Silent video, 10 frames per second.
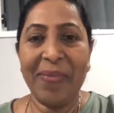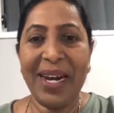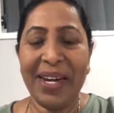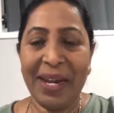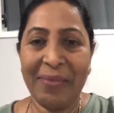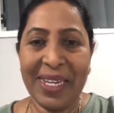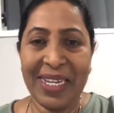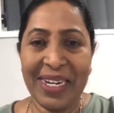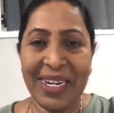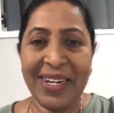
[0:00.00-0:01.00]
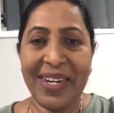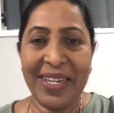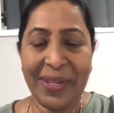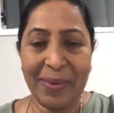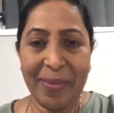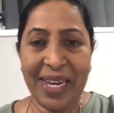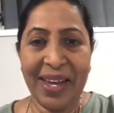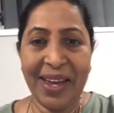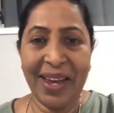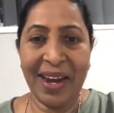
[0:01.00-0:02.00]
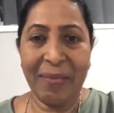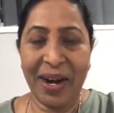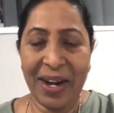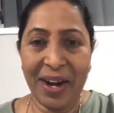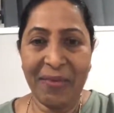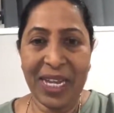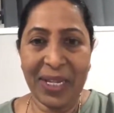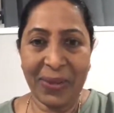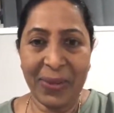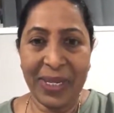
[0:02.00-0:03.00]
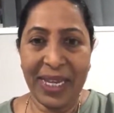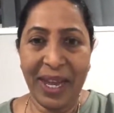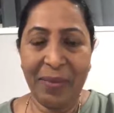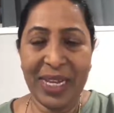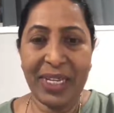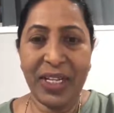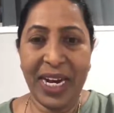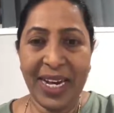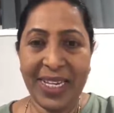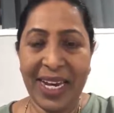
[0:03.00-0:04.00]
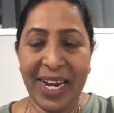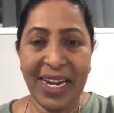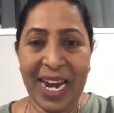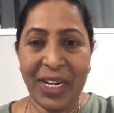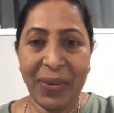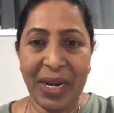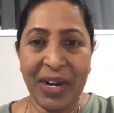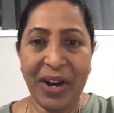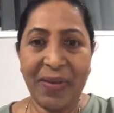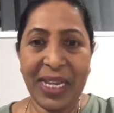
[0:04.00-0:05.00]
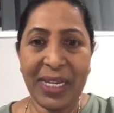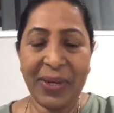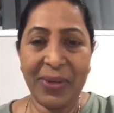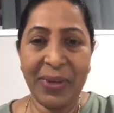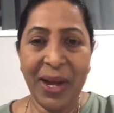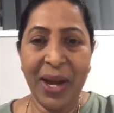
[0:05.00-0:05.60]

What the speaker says: My name is Jayashree Somaya and my driving school's name is Jay's A-1 Driving School.